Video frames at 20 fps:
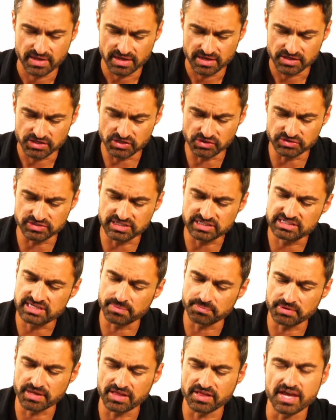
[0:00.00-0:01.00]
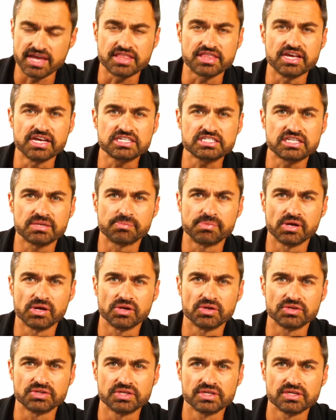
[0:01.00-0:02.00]
using something like this to
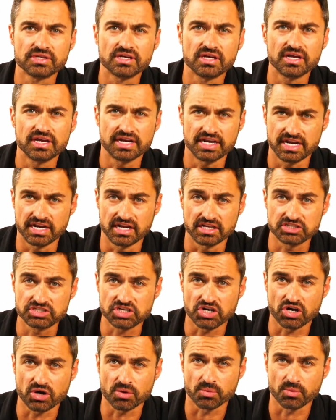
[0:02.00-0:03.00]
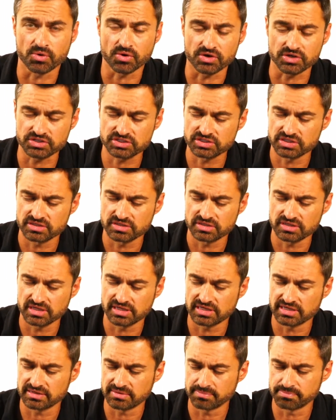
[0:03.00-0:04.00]
build and then a Star Wars
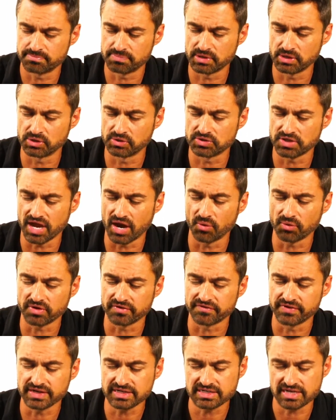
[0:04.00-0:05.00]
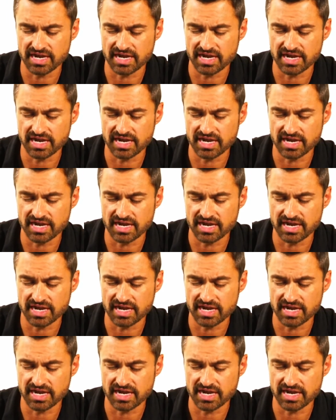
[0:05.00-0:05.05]
build out of it.